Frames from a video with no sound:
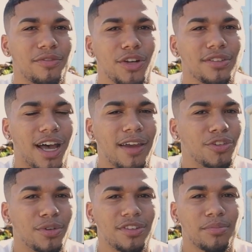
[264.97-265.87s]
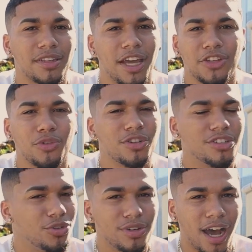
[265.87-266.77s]
of your life doing something that you
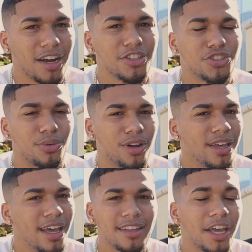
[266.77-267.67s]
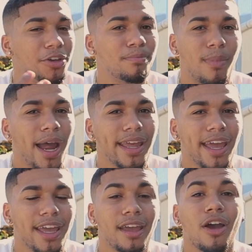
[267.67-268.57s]
do not enjoy, that you might
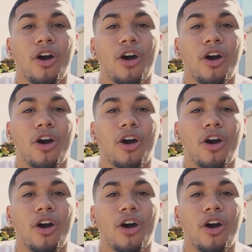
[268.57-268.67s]
hate,